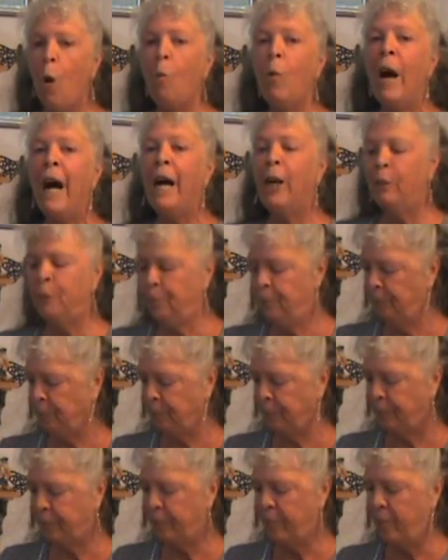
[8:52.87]
Wow,
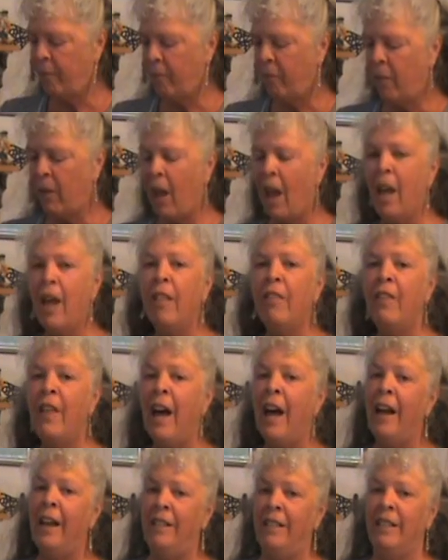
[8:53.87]

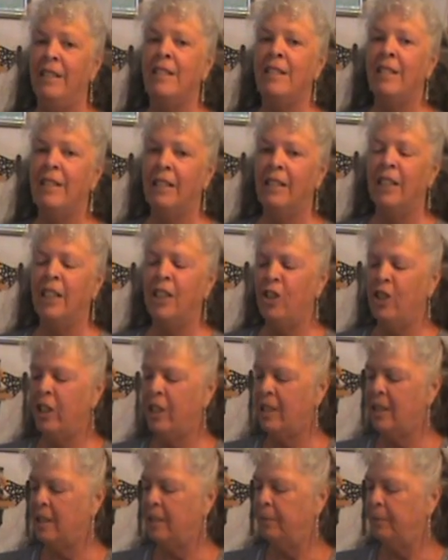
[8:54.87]
that is
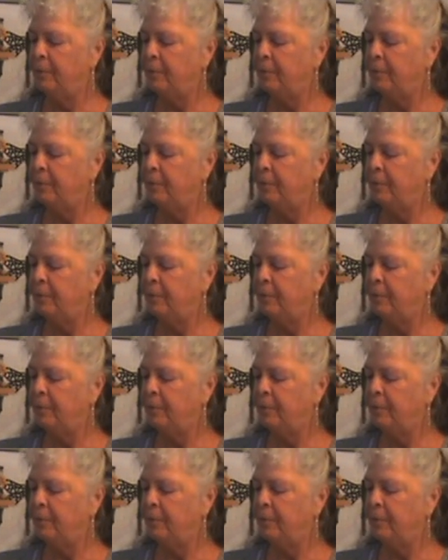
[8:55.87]
delicious.